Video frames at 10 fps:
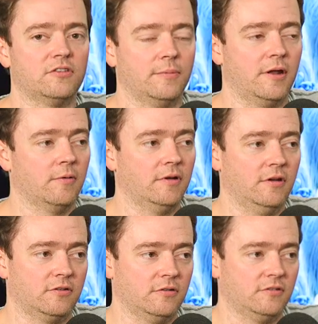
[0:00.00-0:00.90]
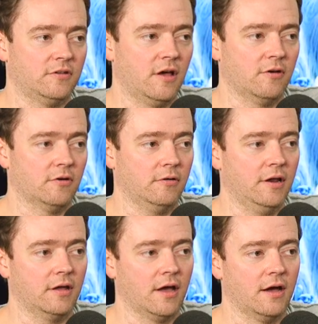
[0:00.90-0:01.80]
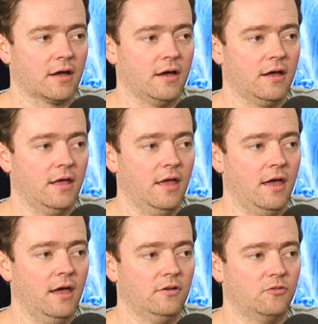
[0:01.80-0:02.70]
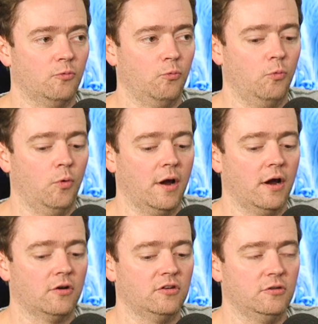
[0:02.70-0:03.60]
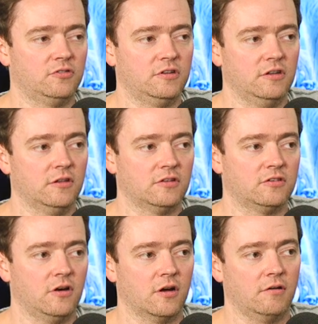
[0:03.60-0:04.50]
a better rendition, Snyder or Lady Gaga? And where do you see this song